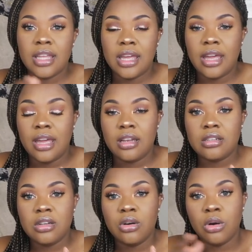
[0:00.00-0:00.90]

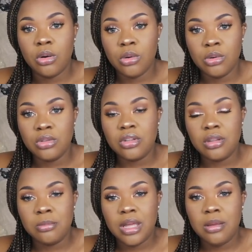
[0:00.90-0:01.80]
can't hold
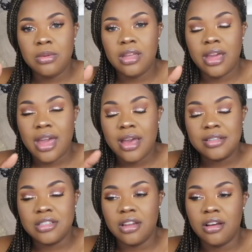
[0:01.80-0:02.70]
the baby
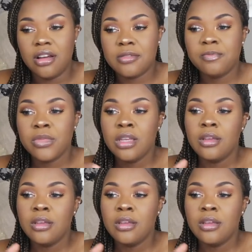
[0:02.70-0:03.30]
as long,